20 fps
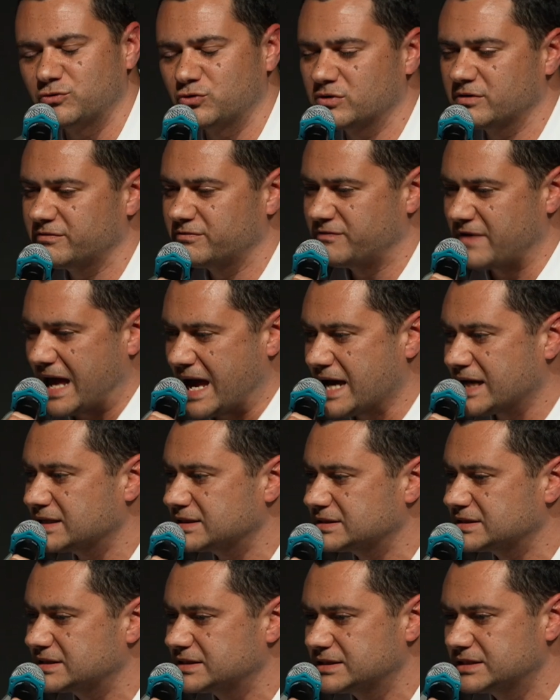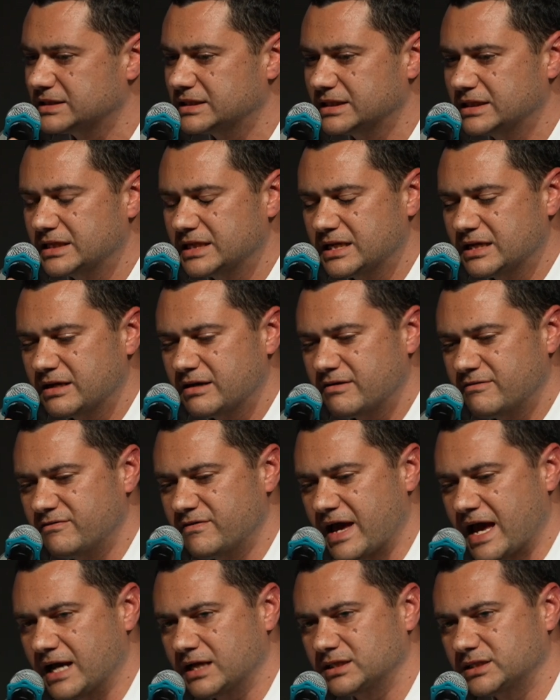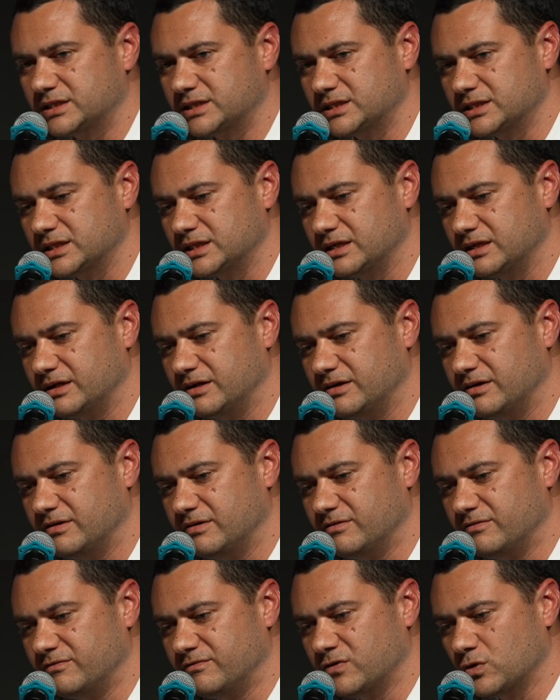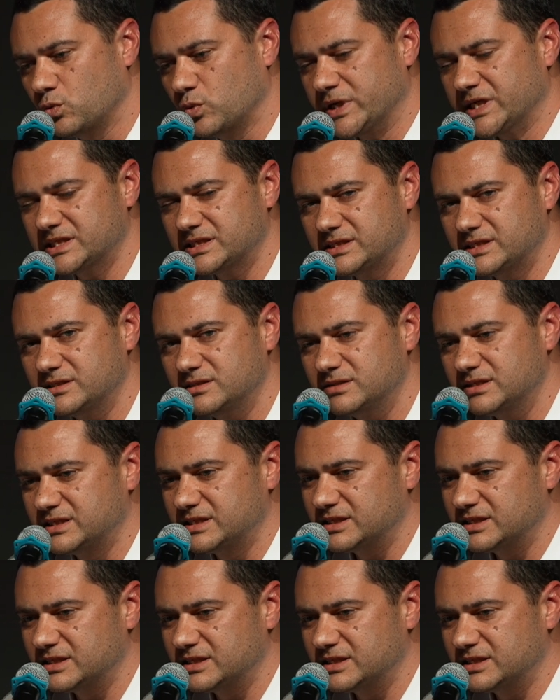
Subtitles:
for a fact, that the Western